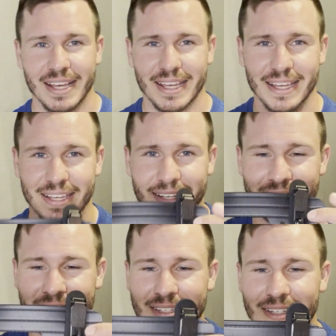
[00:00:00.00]

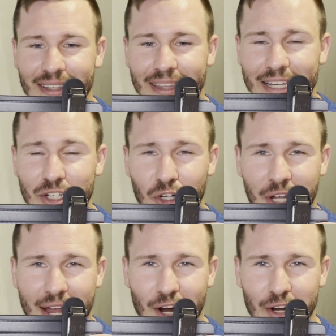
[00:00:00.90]
is Leisure
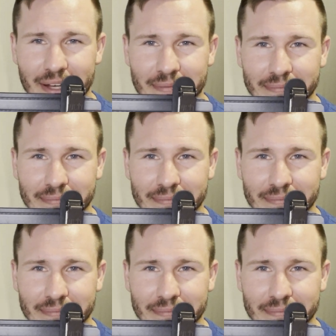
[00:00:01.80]
Carry.